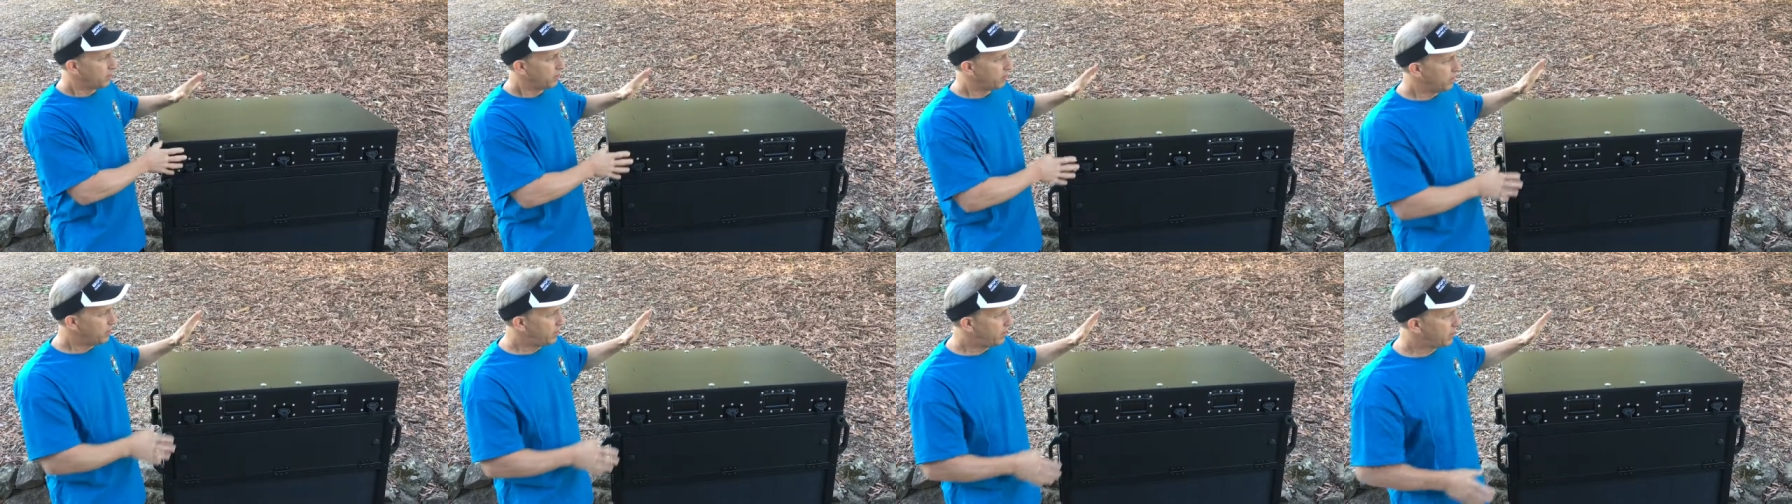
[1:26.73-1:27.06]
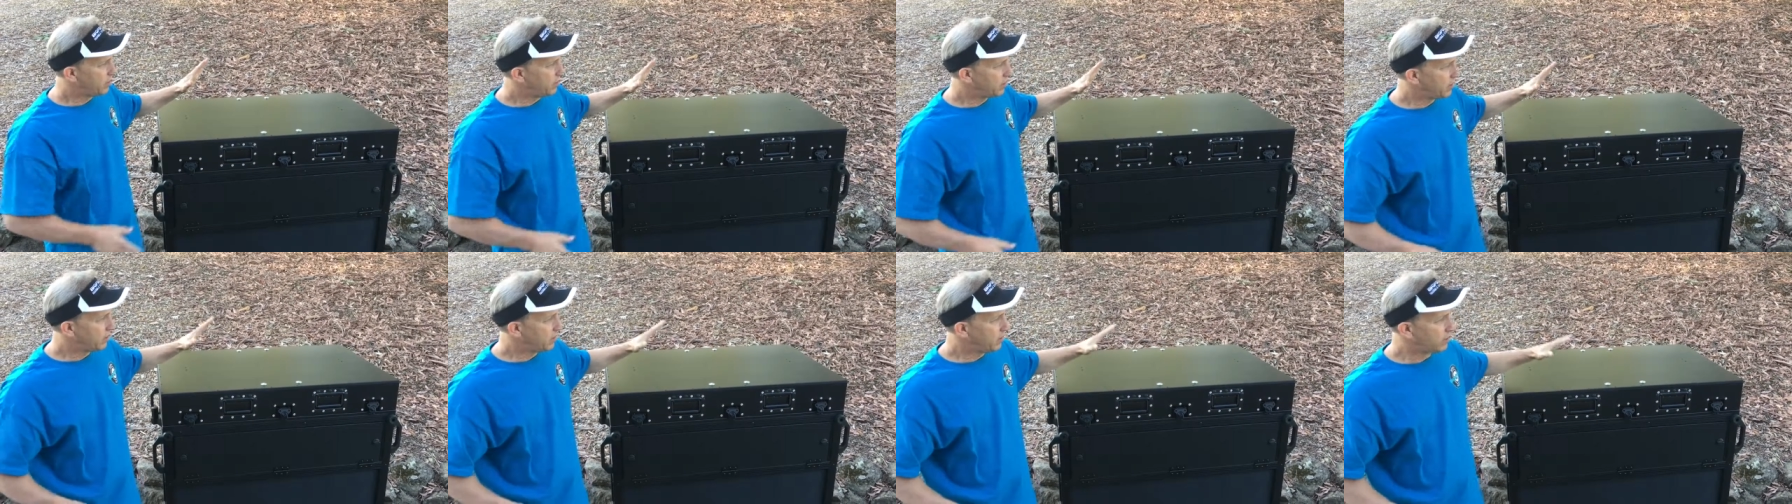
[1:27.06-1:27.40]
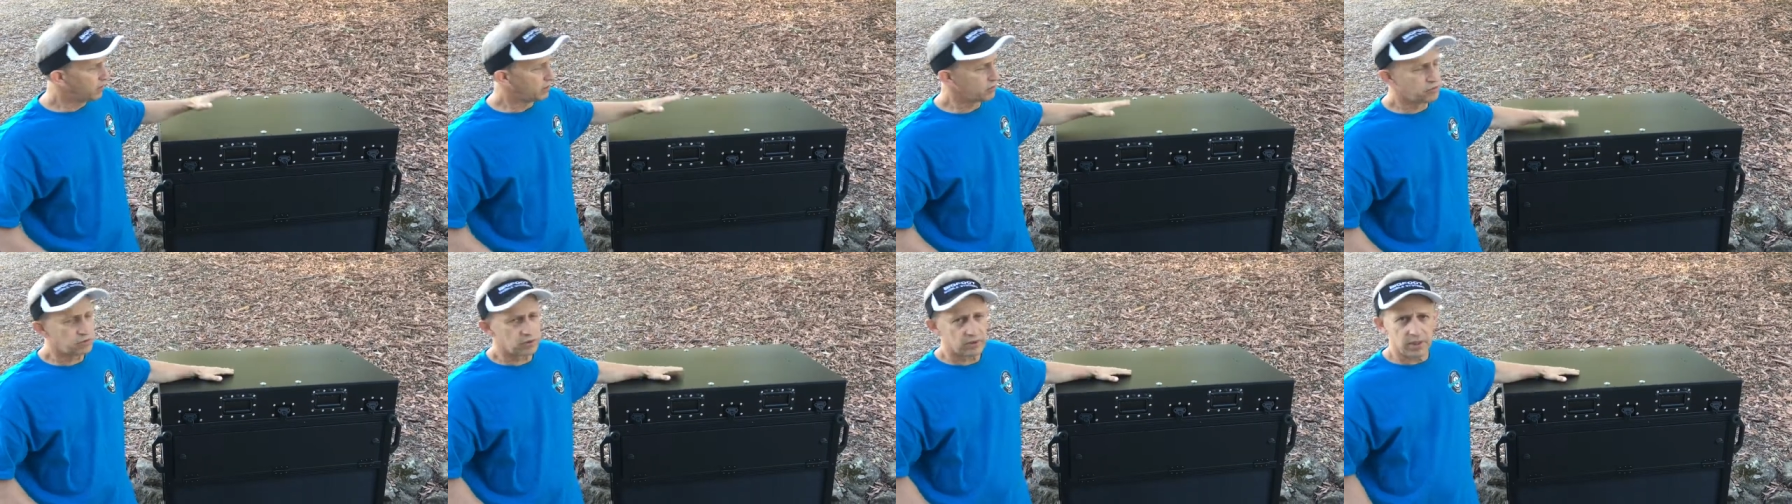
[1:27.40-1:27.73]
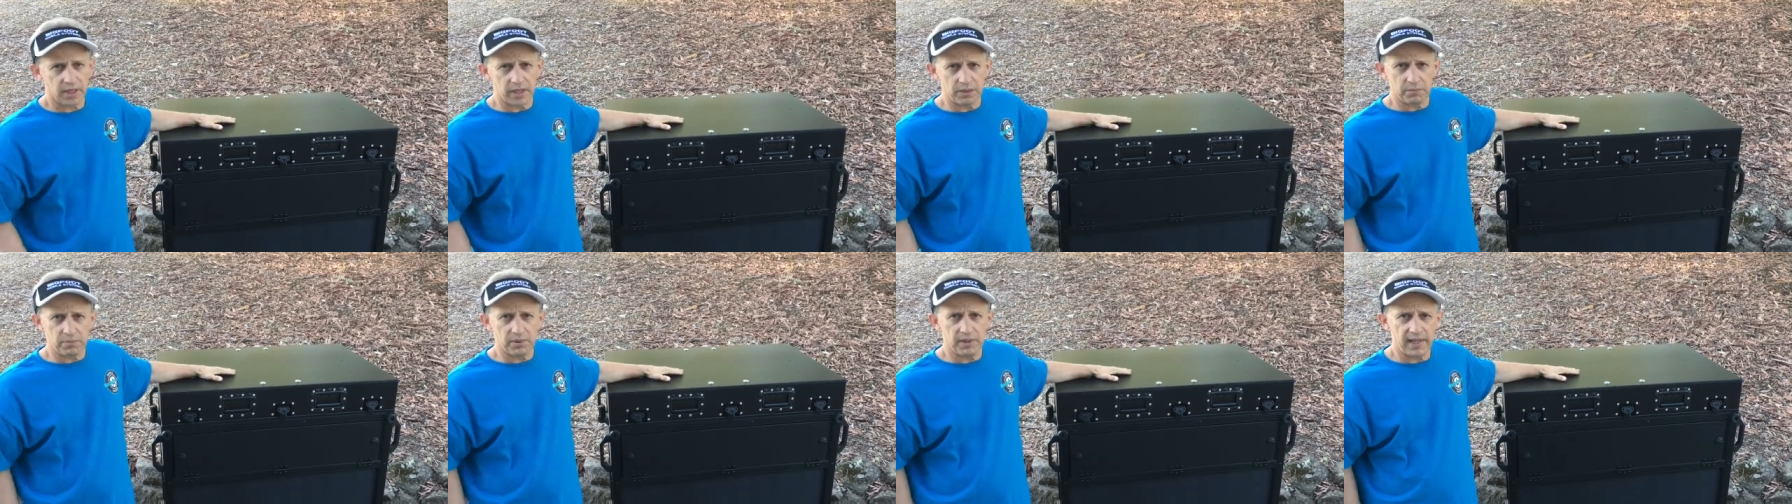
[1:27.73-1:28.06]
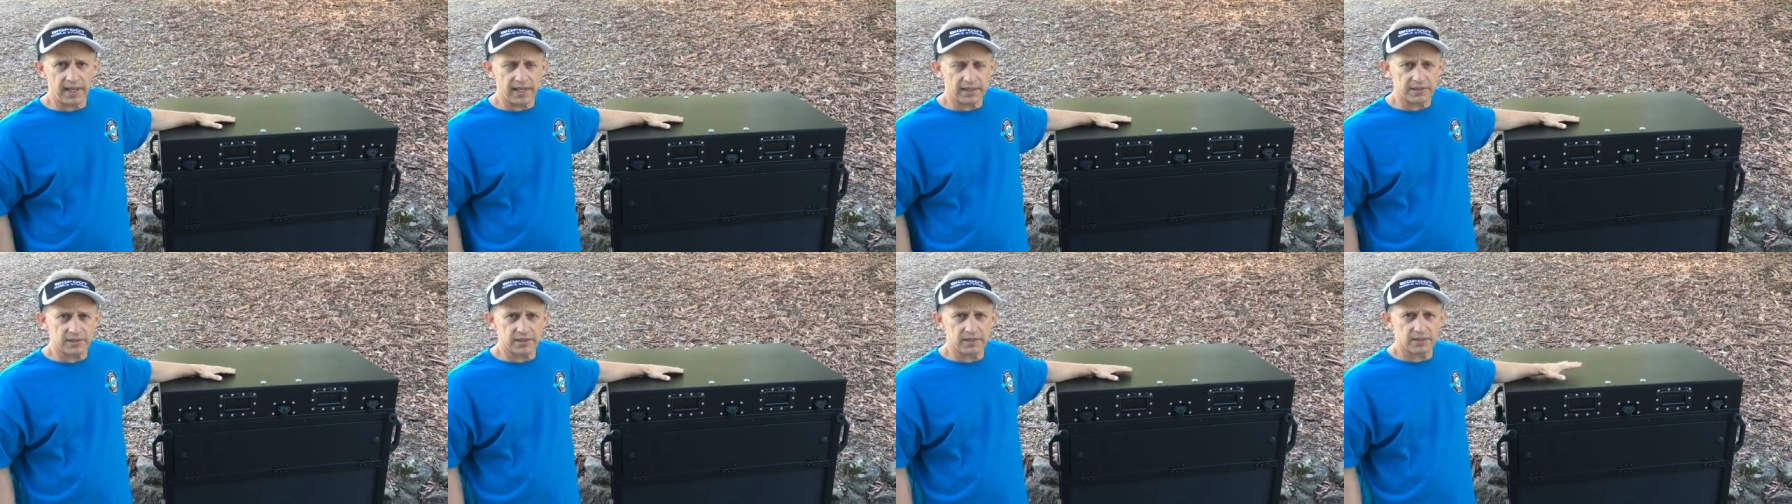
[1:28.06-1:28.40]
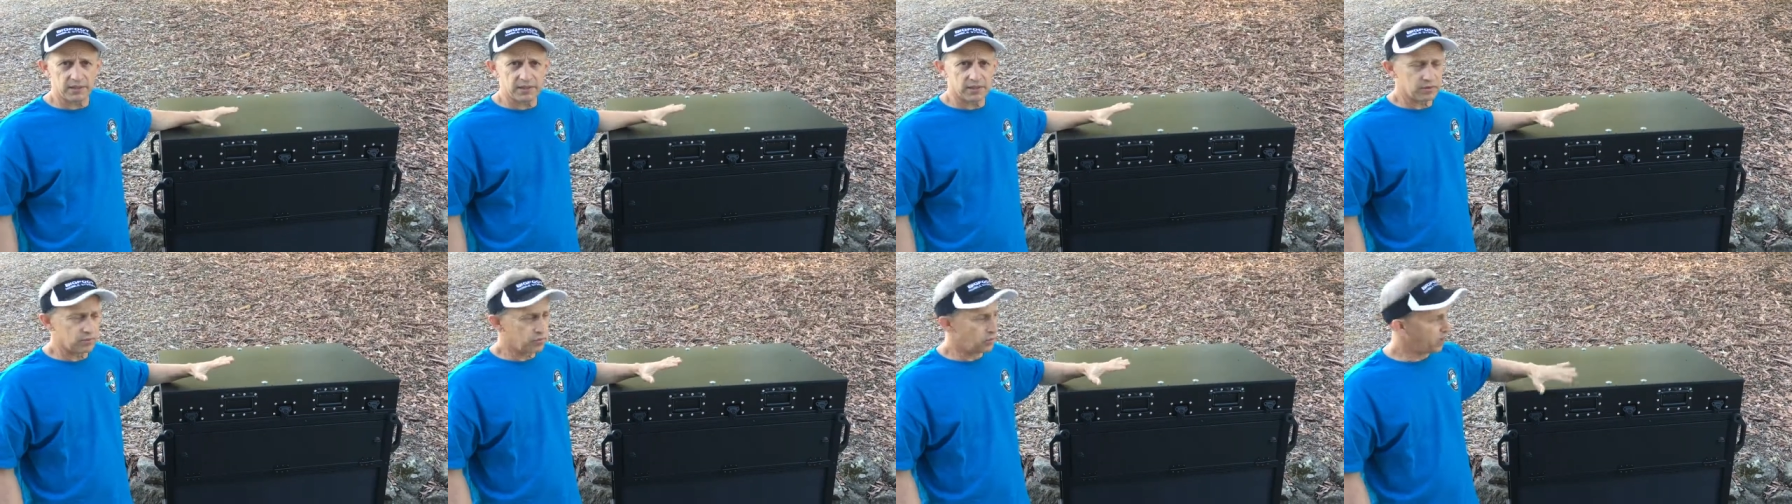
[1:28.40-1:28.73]
We're using ultralight
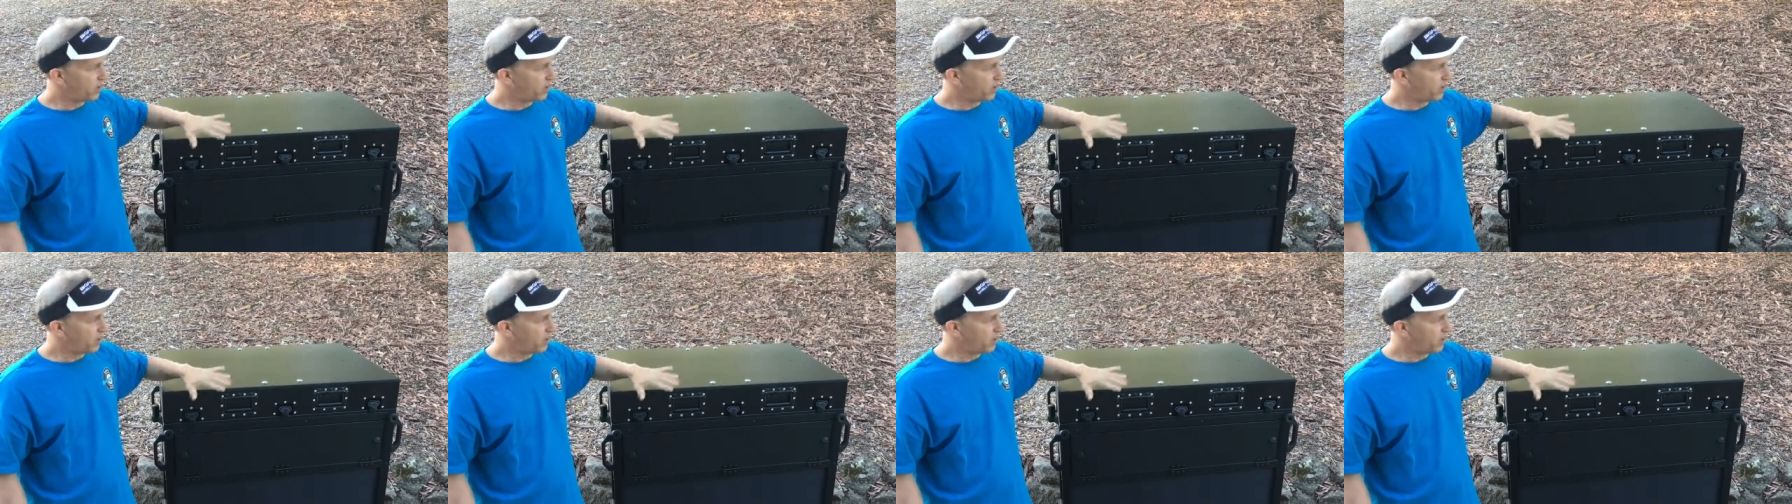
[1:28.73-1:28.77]
plastics as